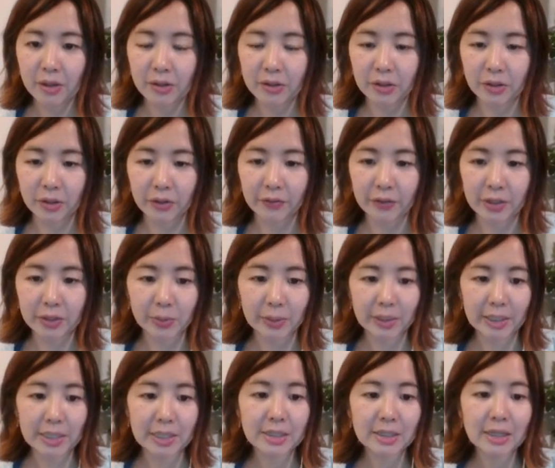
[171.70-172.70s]
So the first one
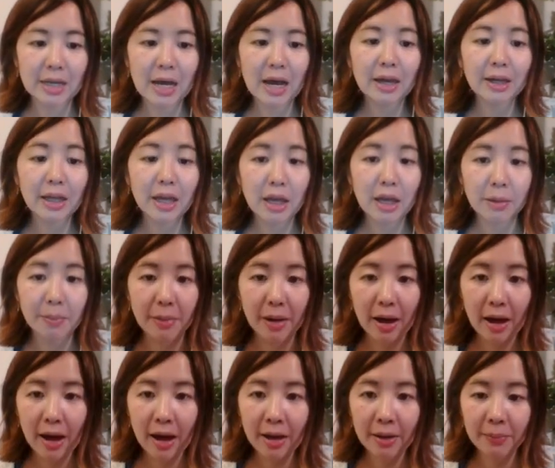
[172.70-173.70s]
is
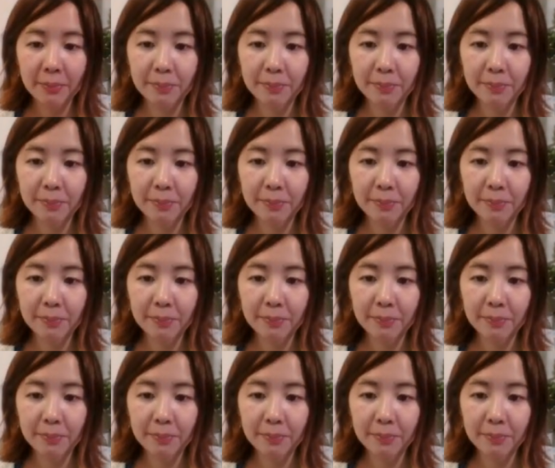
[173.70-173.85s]
kakeba.